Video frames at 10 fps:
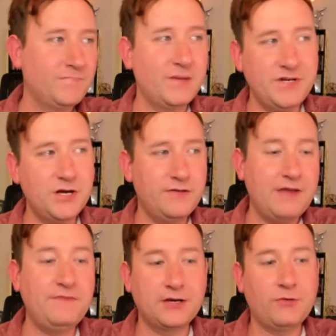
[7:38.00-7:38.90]
Let me know
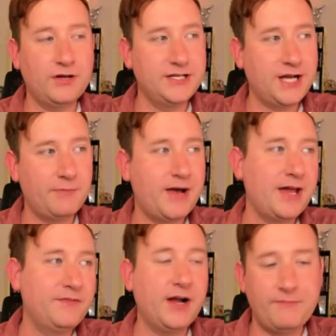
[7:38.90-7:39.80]
if the quality got
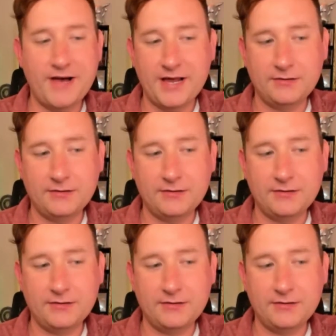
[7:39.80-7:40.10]
bad. If it got bad,